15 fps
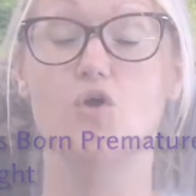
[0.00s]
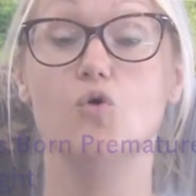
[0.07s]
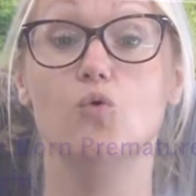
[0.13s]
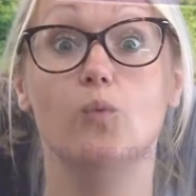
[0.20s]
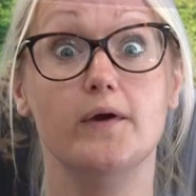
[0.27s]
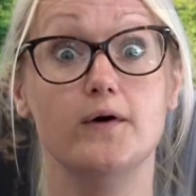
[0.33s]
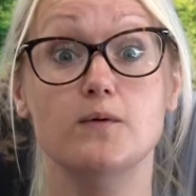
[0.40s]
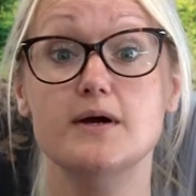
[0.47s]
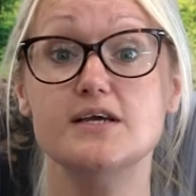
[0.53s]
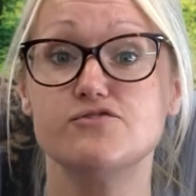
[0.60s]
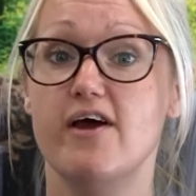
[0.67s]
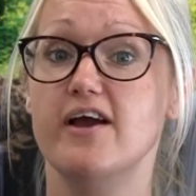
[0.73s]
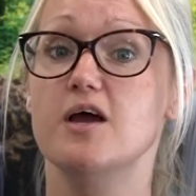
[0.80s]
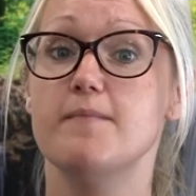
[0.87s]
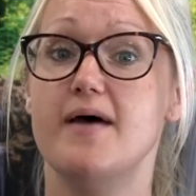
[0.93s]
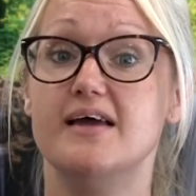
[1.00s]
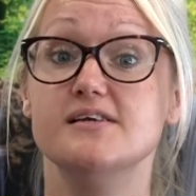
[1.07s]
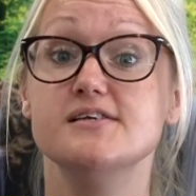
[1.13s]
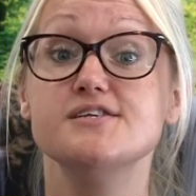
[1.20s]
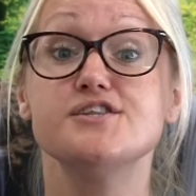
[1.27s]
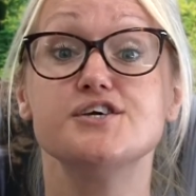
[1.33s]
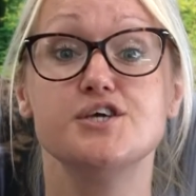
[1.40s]
We always
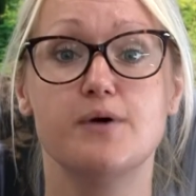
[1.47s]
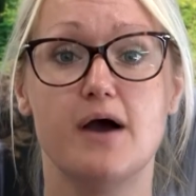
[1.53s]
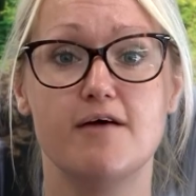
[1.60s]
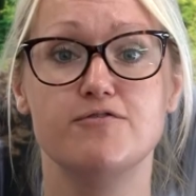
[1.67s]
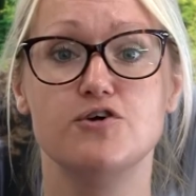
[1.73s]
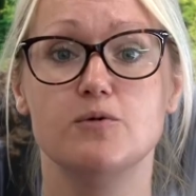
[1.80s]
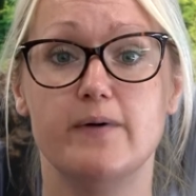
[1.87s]
recommend that you have your